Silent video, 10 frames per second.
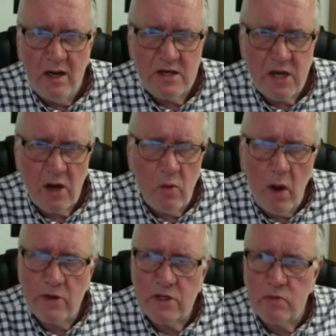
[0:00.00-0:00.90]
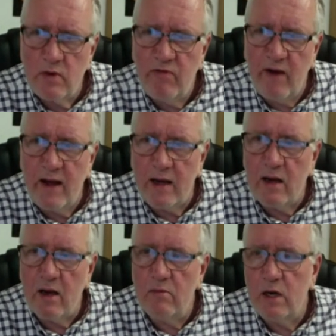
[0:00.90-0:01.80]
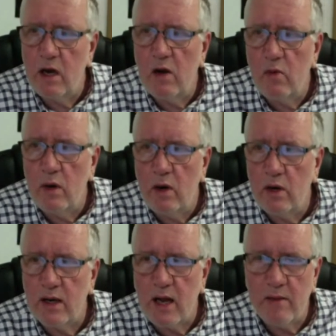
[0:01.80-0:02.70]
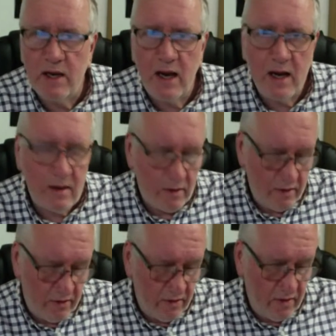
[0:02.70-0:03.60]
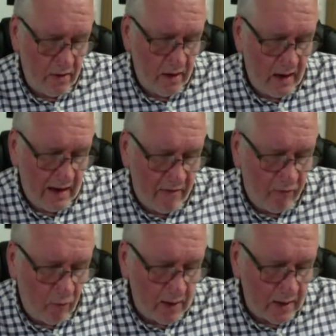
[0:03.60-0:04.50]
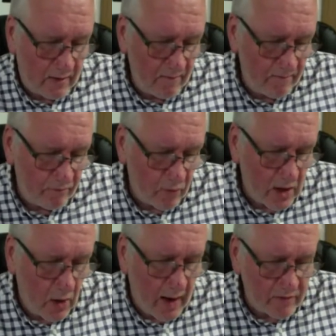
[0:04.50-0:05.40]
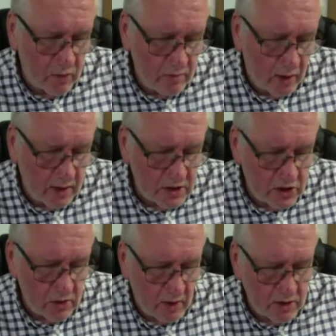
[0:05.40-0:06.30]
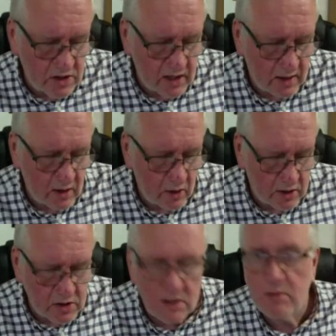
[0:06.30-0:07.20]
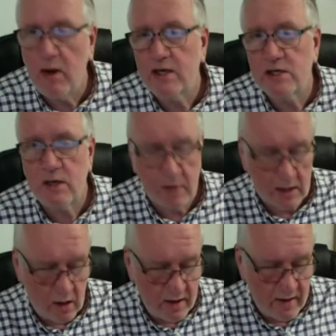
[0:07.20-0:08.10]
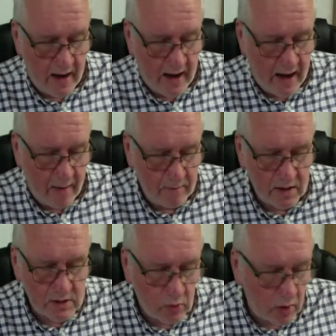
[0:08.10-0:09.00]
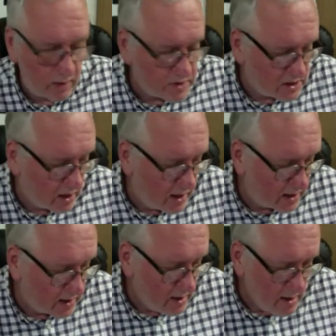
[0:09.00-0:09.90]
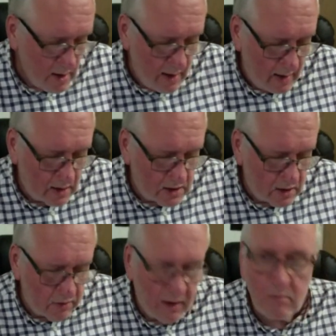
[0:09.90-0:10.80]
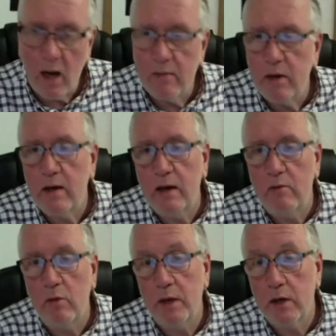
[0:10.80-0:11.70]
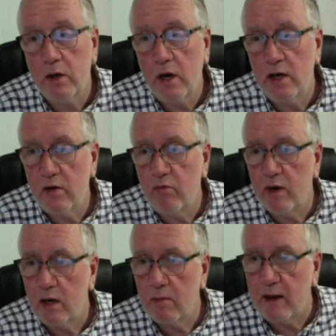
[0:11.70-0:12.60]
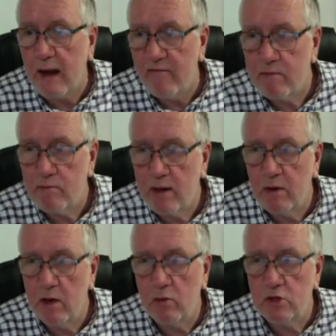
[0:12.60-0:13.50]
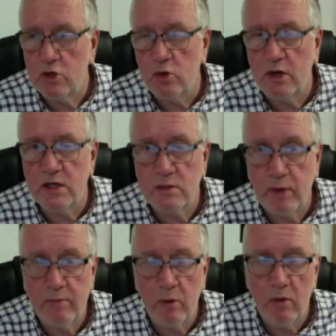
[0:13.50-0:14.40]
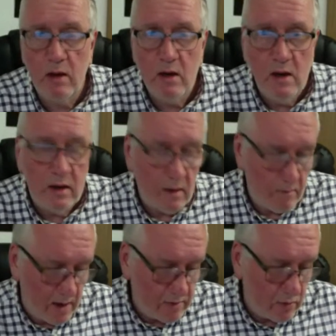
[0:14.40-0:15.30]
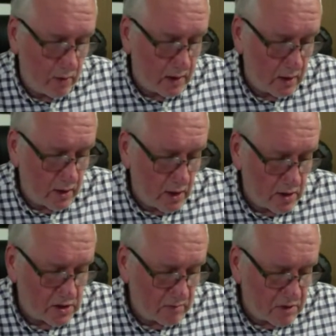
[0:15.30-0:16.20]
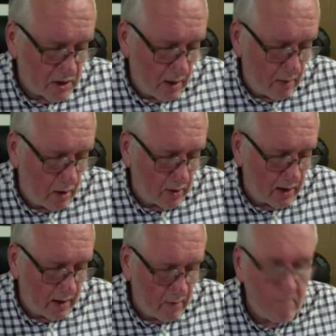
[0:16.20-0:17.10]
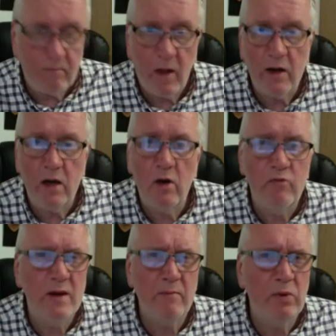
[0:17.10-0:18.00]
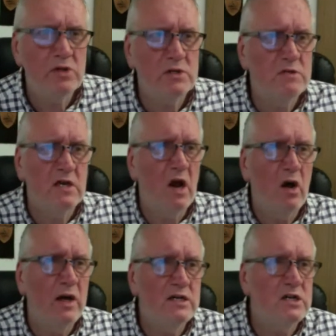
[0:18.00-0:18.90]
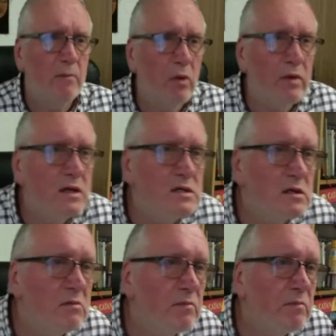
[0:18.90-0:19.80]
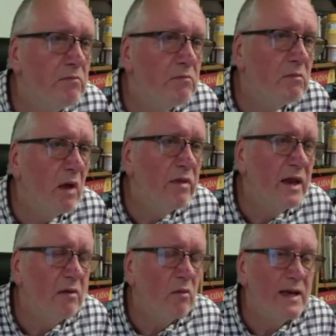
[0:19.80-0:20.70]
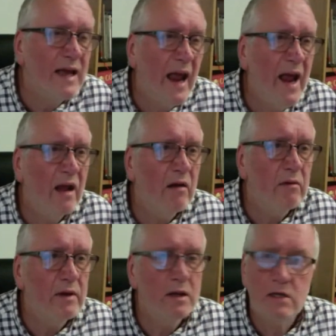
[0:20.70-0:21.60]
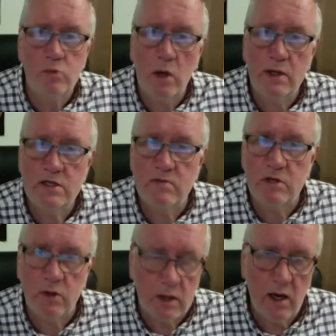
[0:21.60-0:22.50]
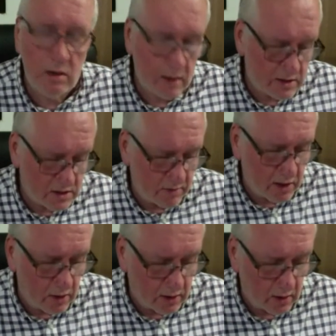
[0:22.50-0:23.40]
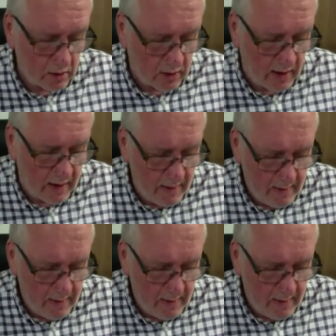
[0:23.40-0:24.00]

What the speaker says: So whilst we're feeling that, you know, we're not in the game again, if we don't have to embrace too much technology to make something like that happen, is what I'm saying. And I do think maybe it would be a good idea, if we're going to be having people in talking to people, that maybe we could ask them to come along here. And I don't know if we can put some slides up on this. I mean, I think we can. I think there's ways of doing it, and that's something I could look at.